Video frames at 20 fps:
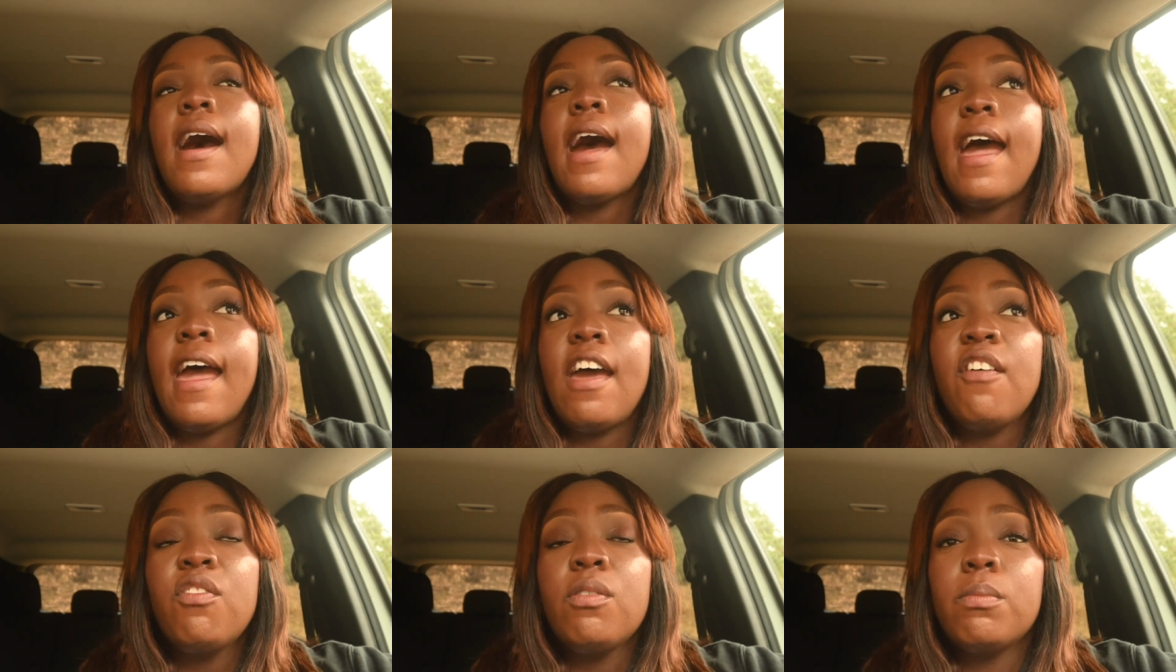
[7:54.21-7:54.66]

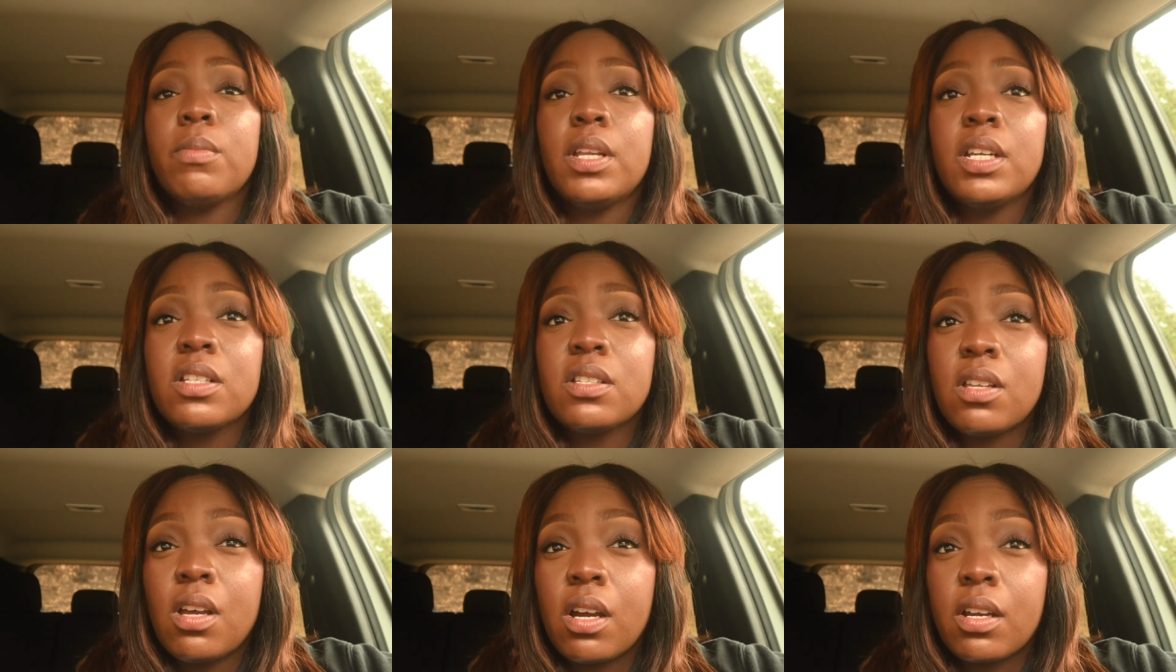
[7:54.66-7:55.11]
I haven't
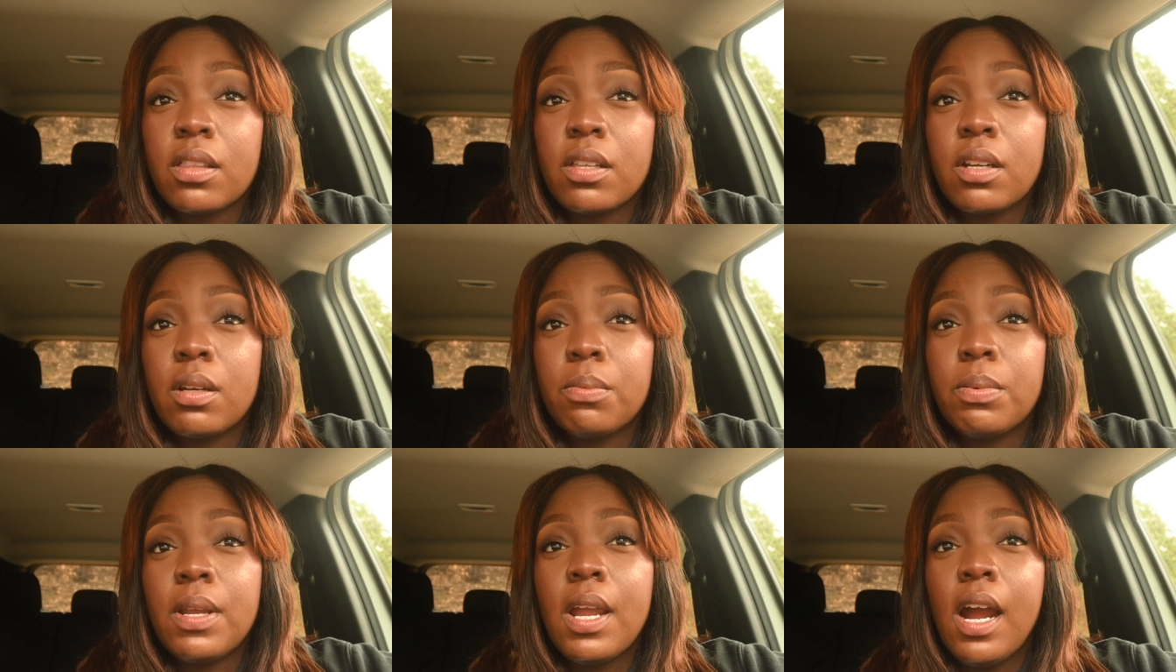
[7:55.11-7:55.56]
been in talk
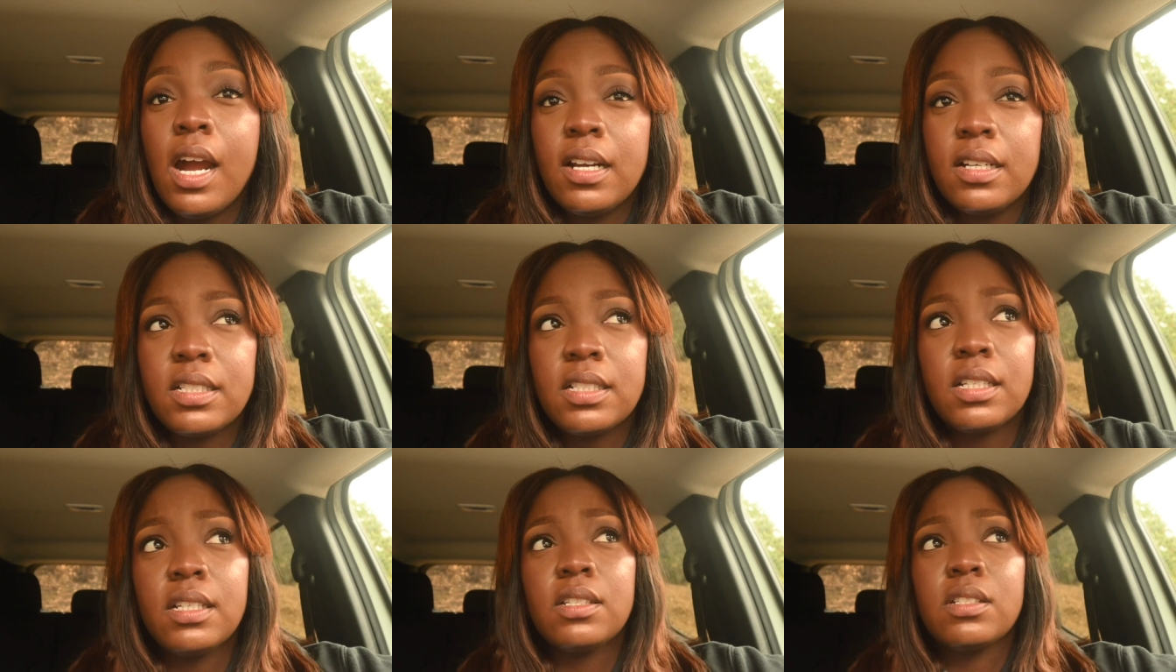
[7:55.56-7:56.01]
therapy
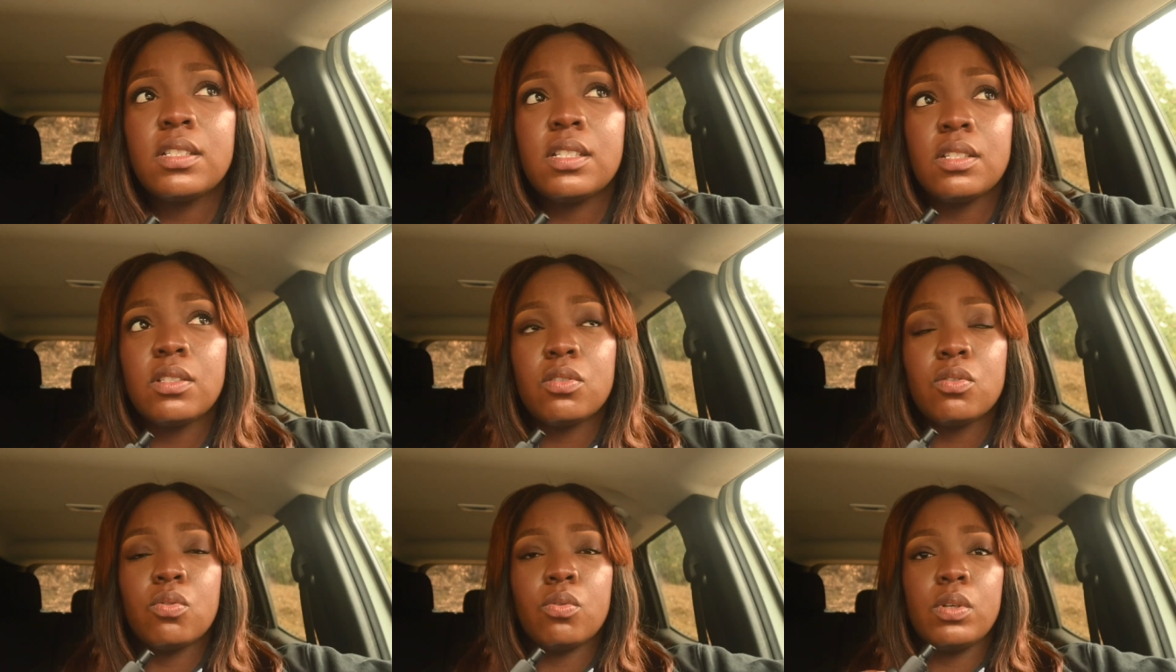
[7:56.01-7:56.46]
honestly
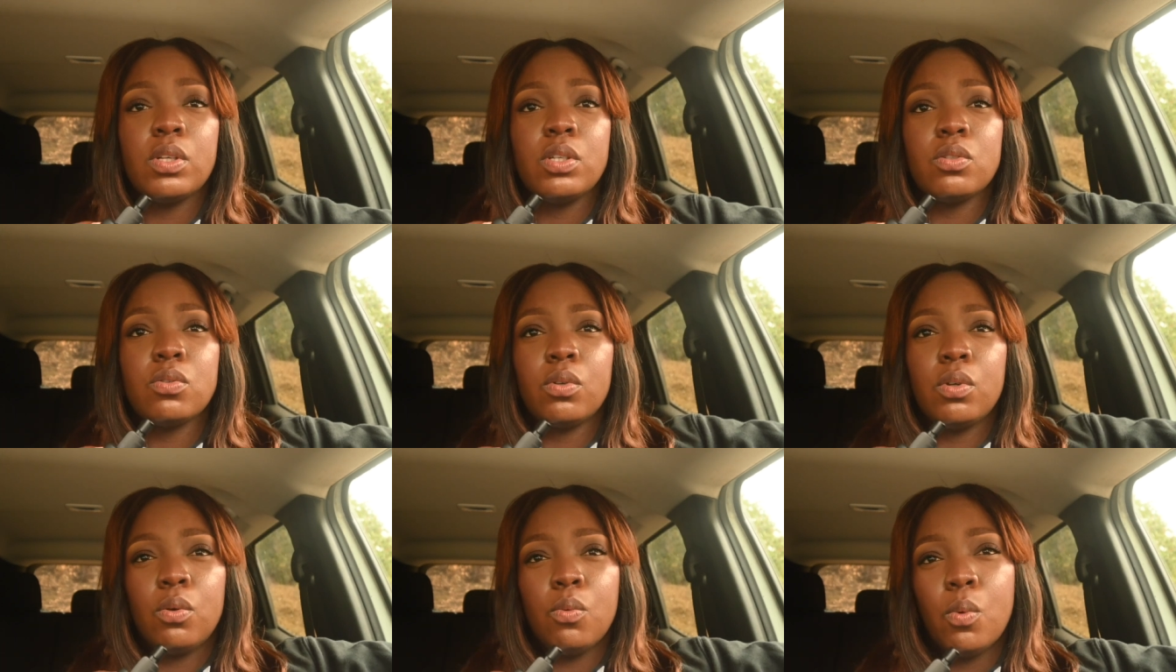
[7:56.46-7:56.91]
since
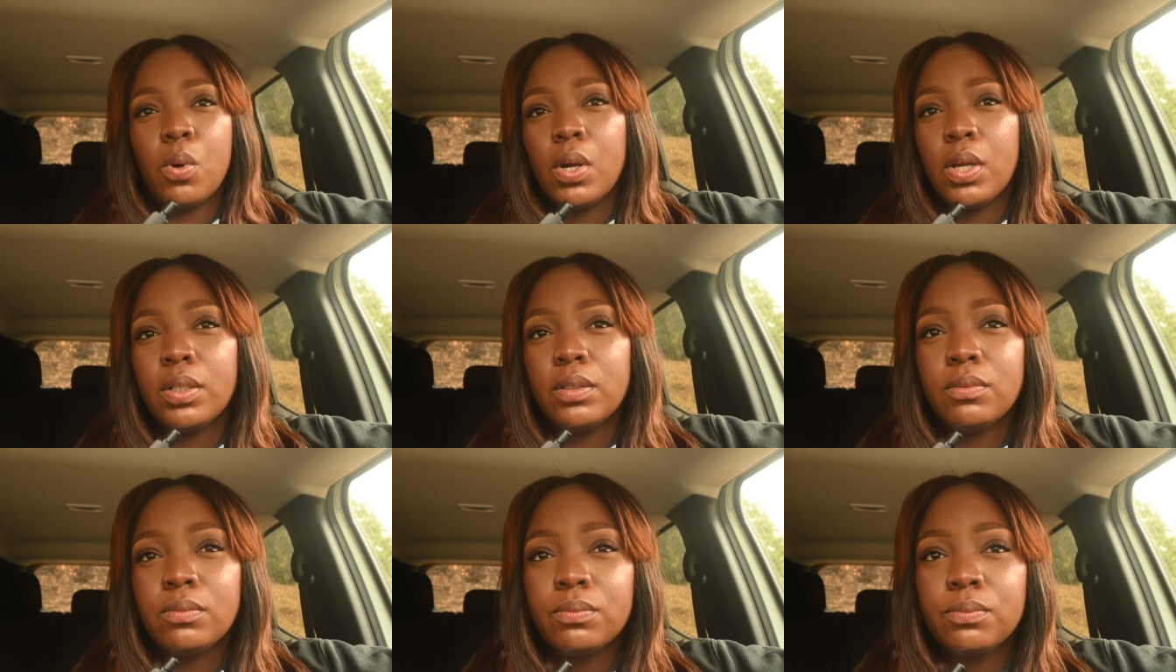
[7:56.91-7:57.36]

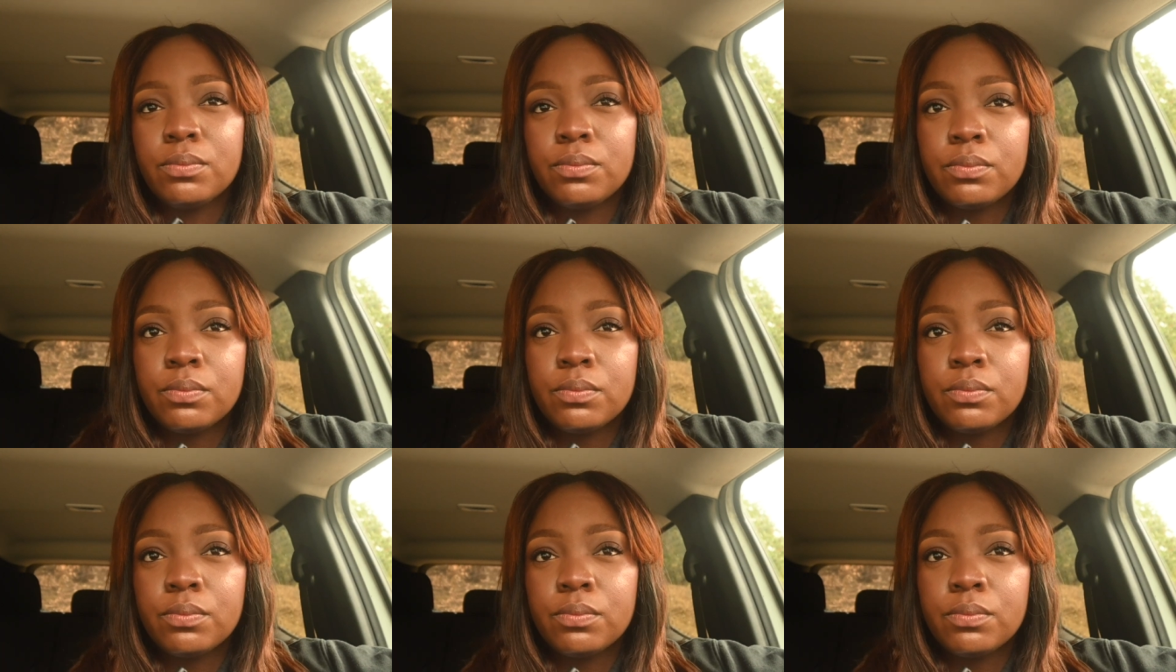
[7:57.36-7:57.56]
2021.